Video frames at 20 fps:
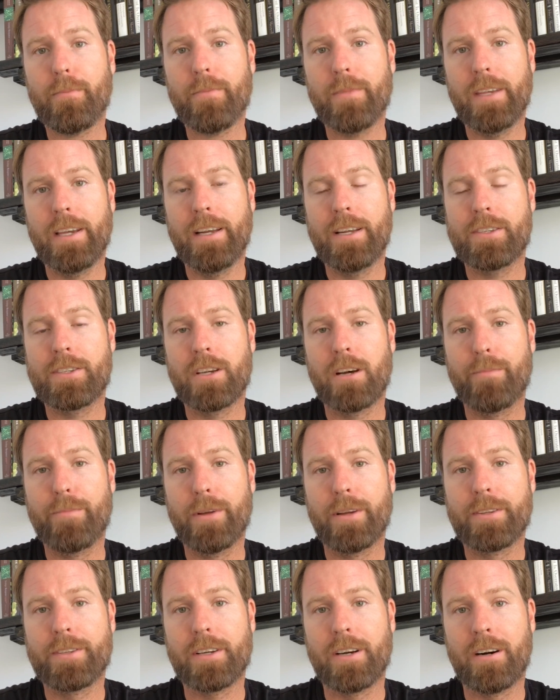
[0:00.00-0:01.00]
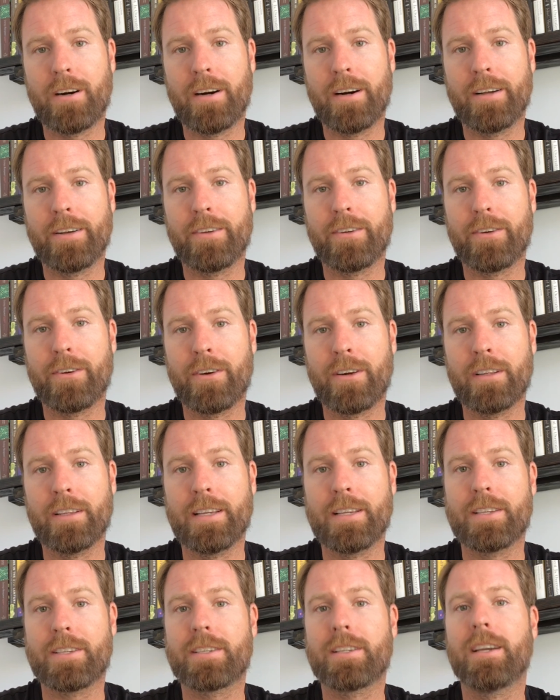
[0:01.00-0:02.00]
And it's all built on, or at
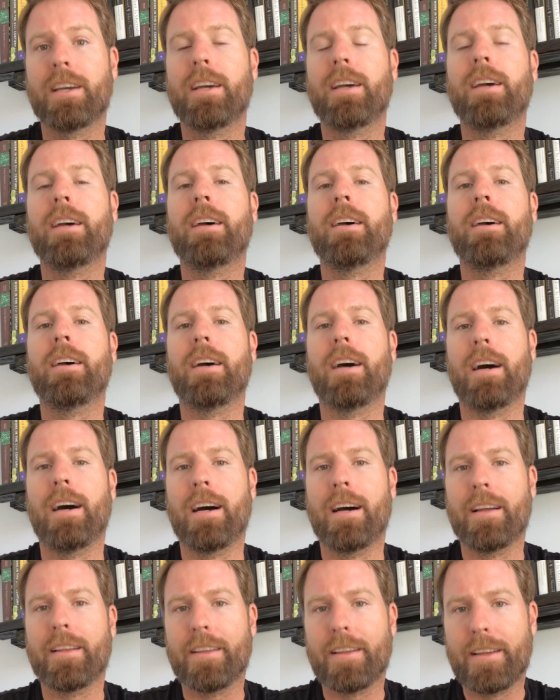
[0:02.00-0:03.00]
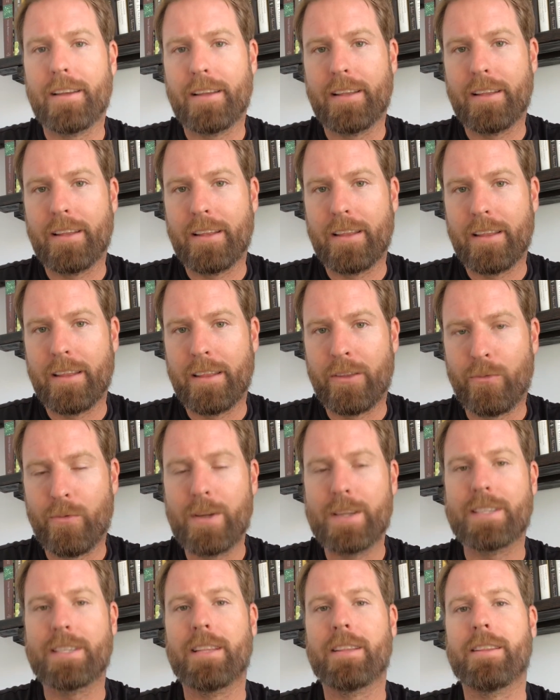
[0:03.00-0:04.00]
least uh, the
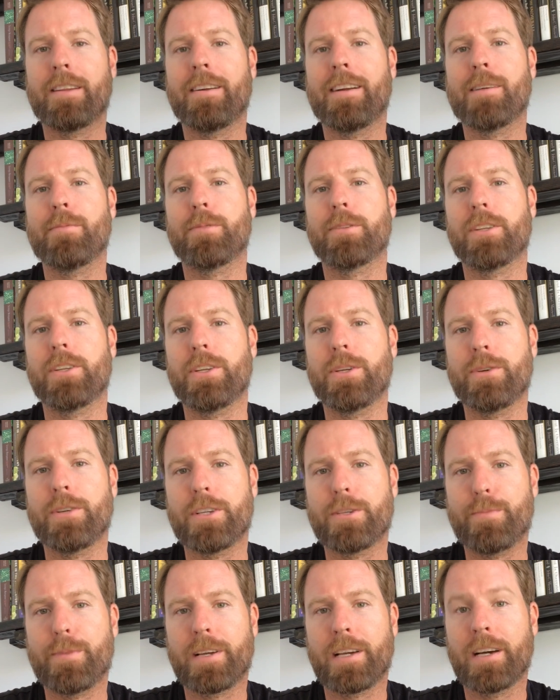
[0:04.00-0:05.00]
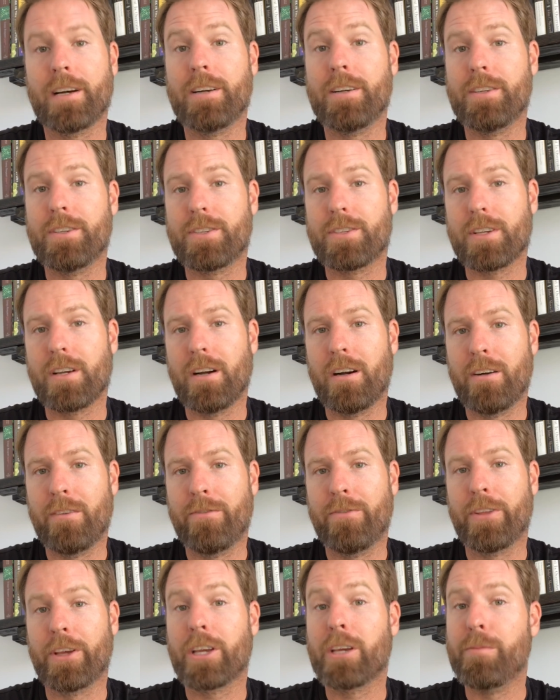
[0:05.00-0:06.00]
reason that they're able to do it is because
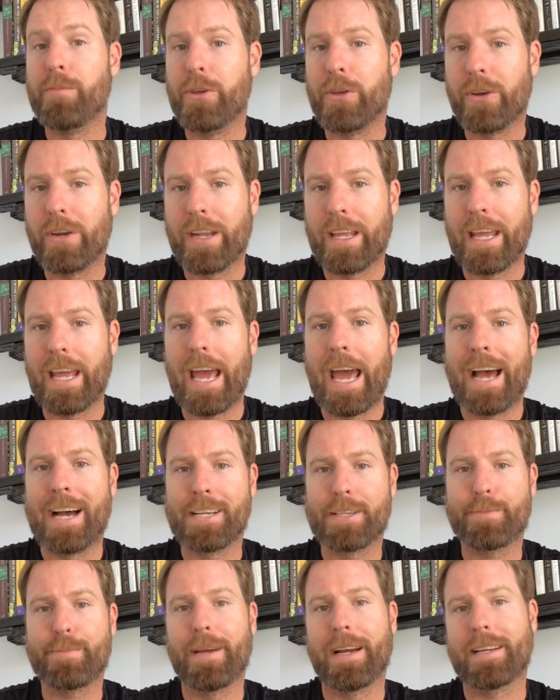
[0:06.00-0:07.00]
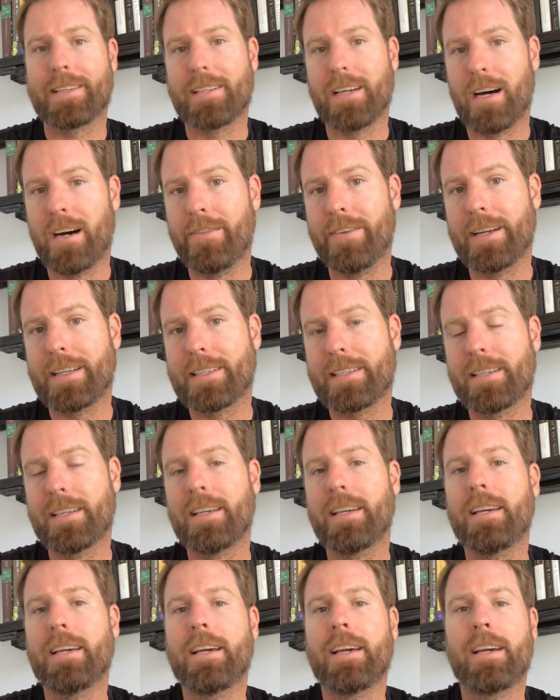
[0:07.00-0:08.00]
of the community aspect of it
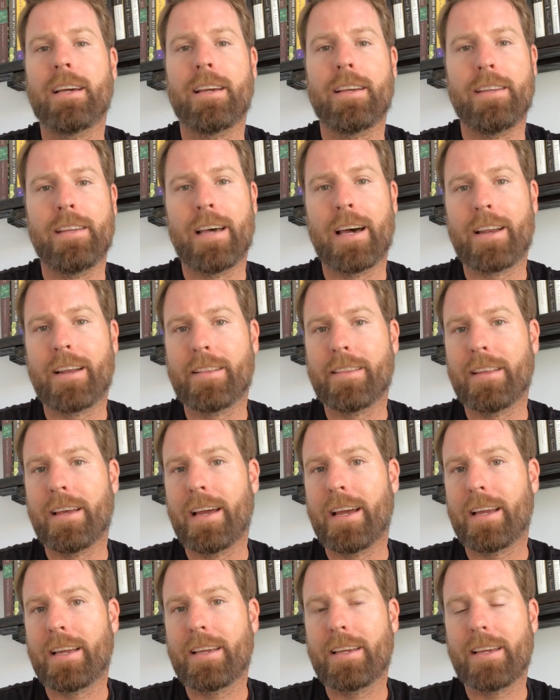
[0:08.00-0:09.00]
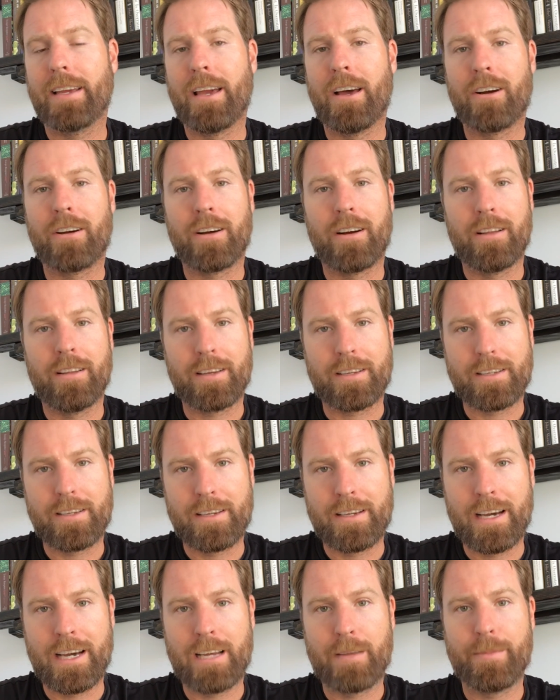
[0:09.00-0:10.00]
not unlike Alcoholics
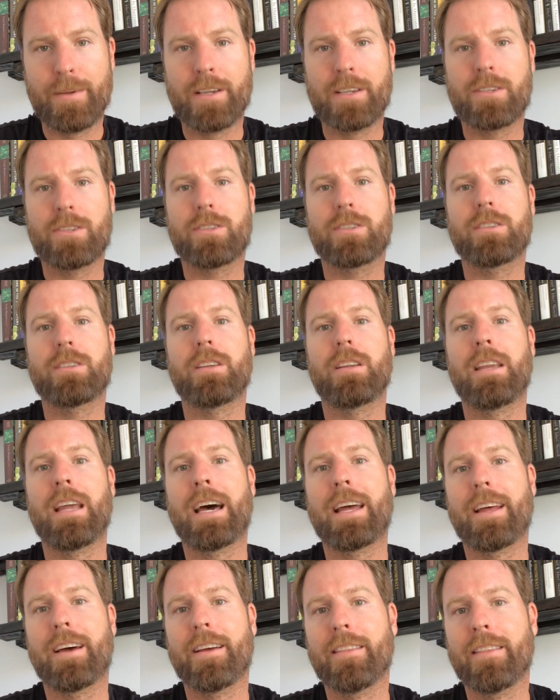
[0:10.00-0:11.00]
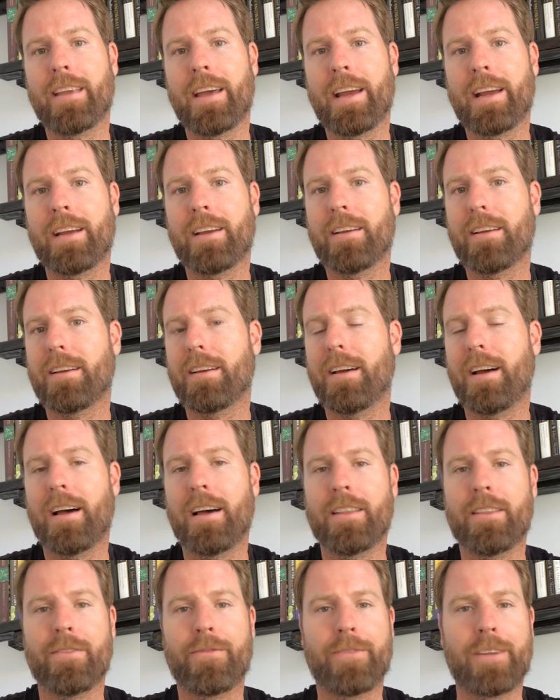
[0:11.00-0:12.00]
Anonymous, not unlike
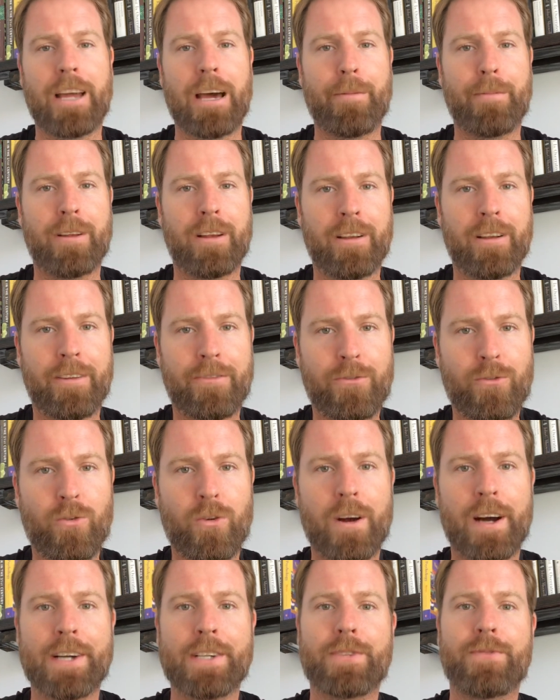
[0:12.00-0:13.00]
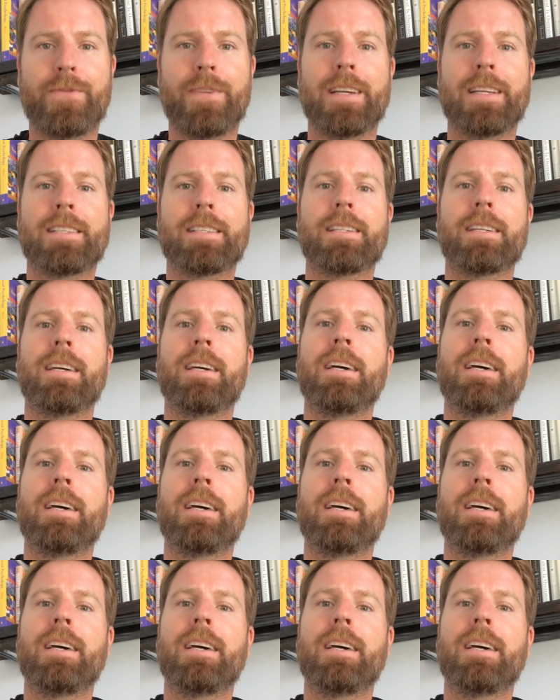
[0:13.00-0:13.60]
uh, the phenomenon of CrossFit,